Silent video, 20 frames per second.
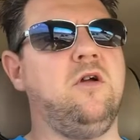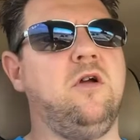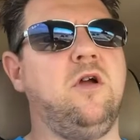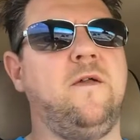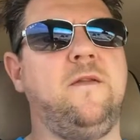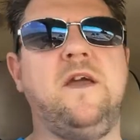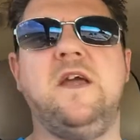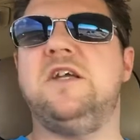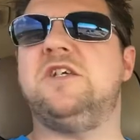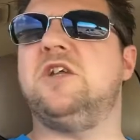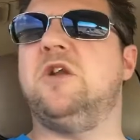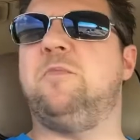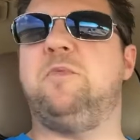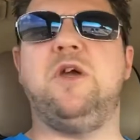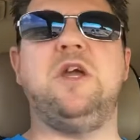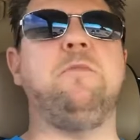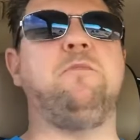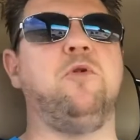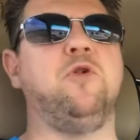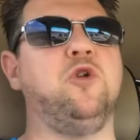These are the
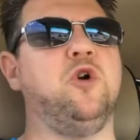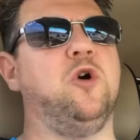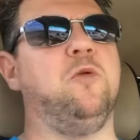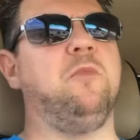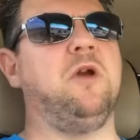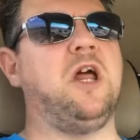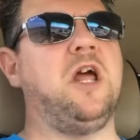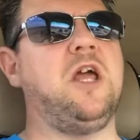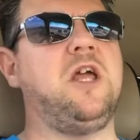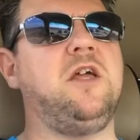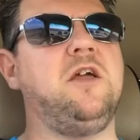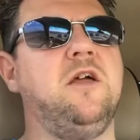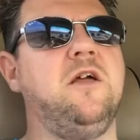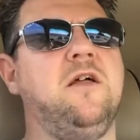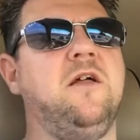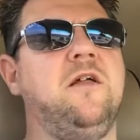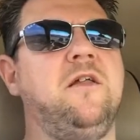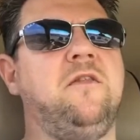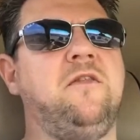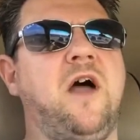people normally
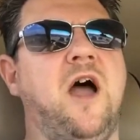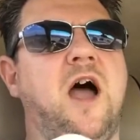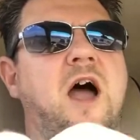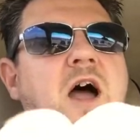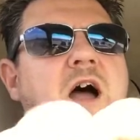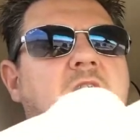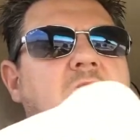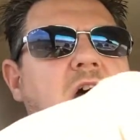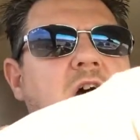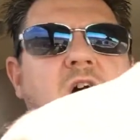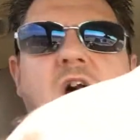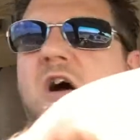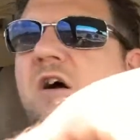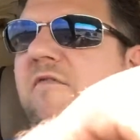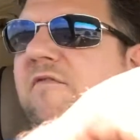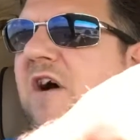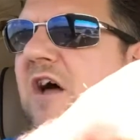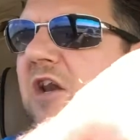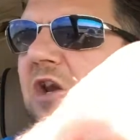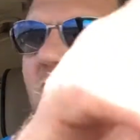that
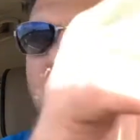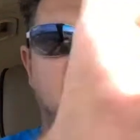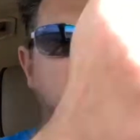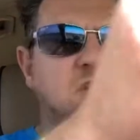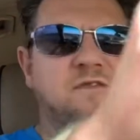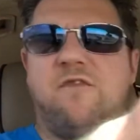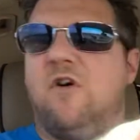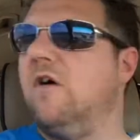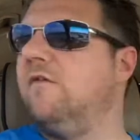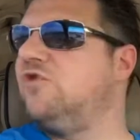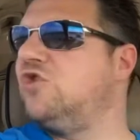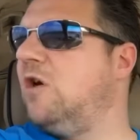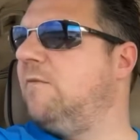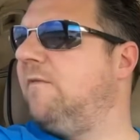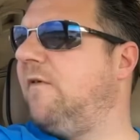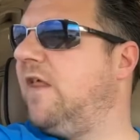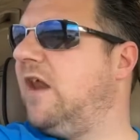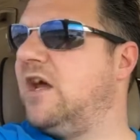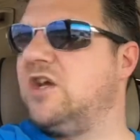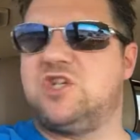have had a 9-to-5
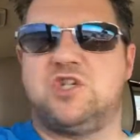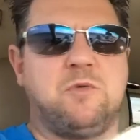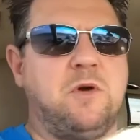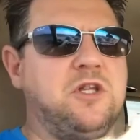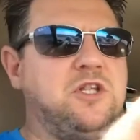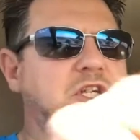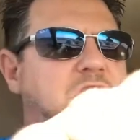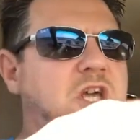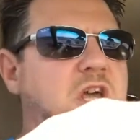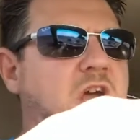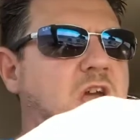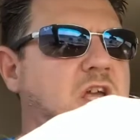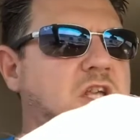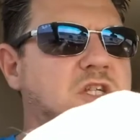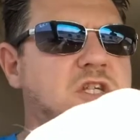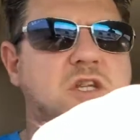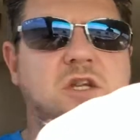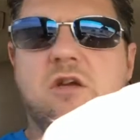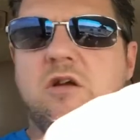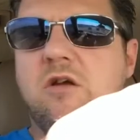job for the last 20
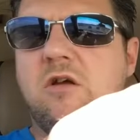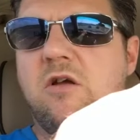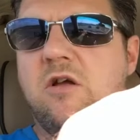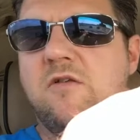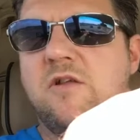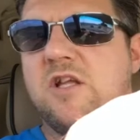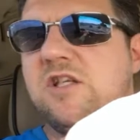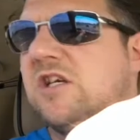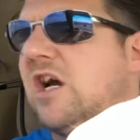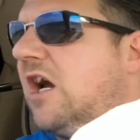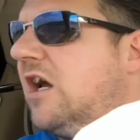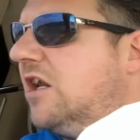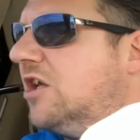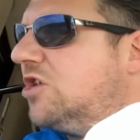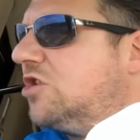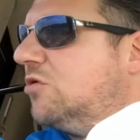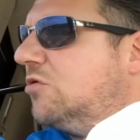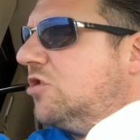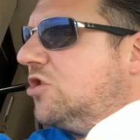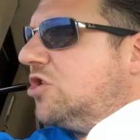years that tell you
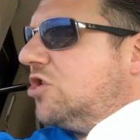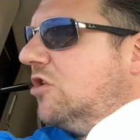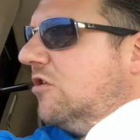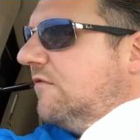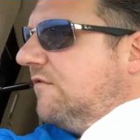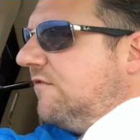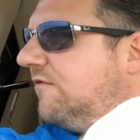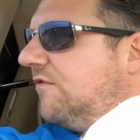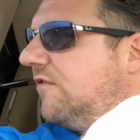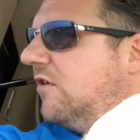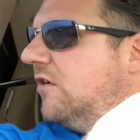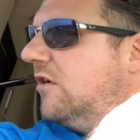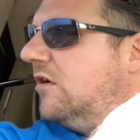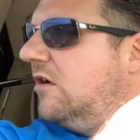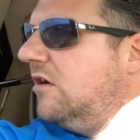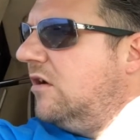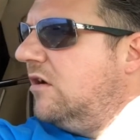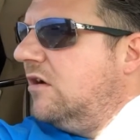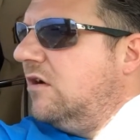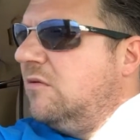this sort of stuff,
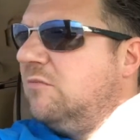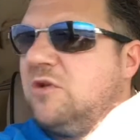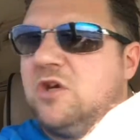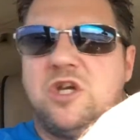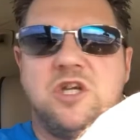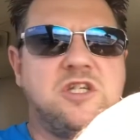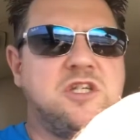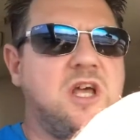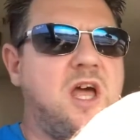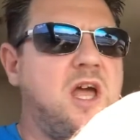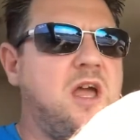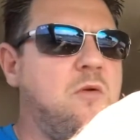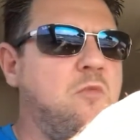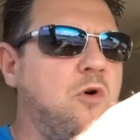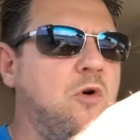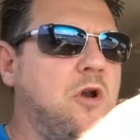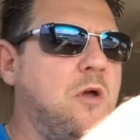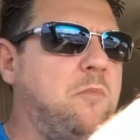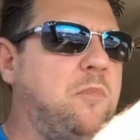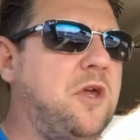because they
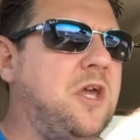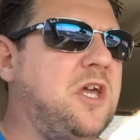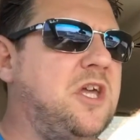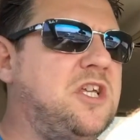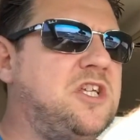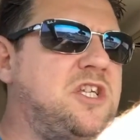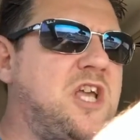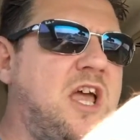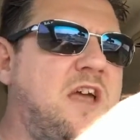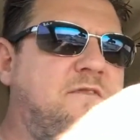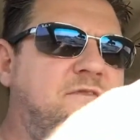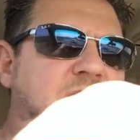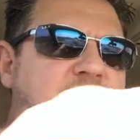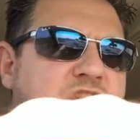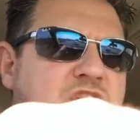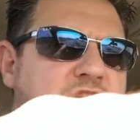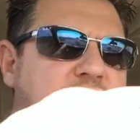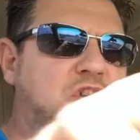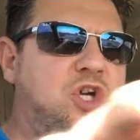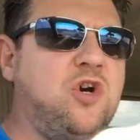want to be safe and
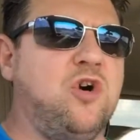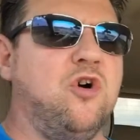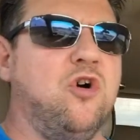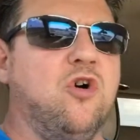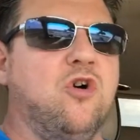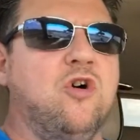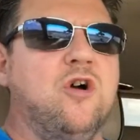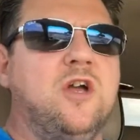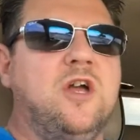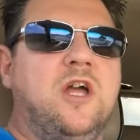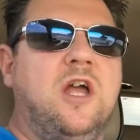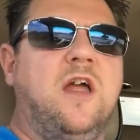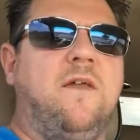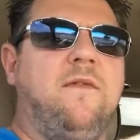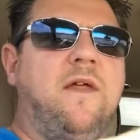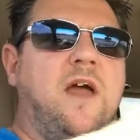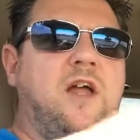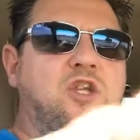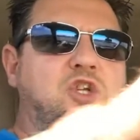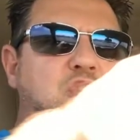secure in
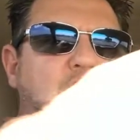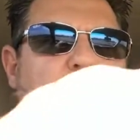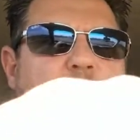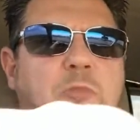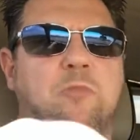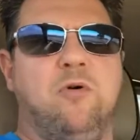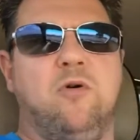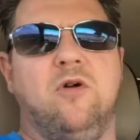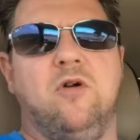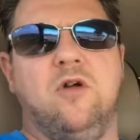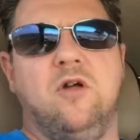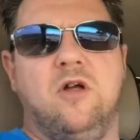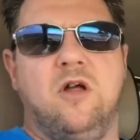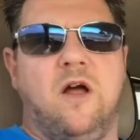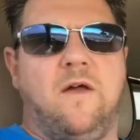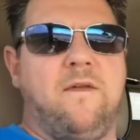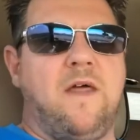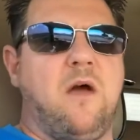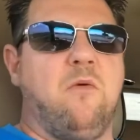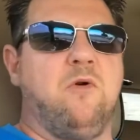their job,
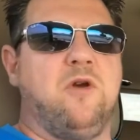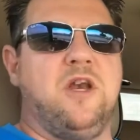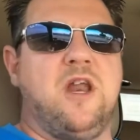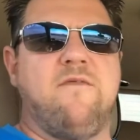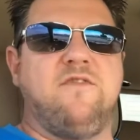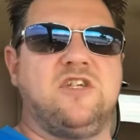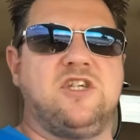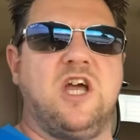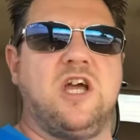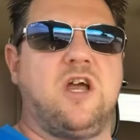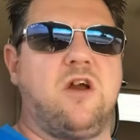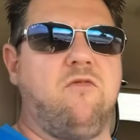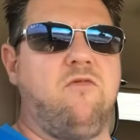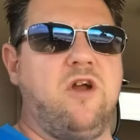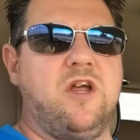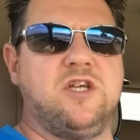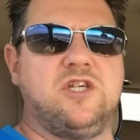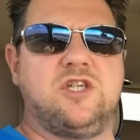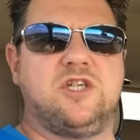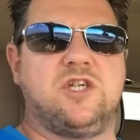and they will never take a
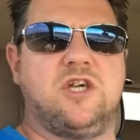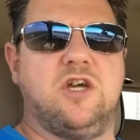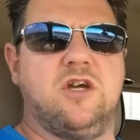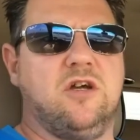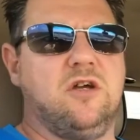risk.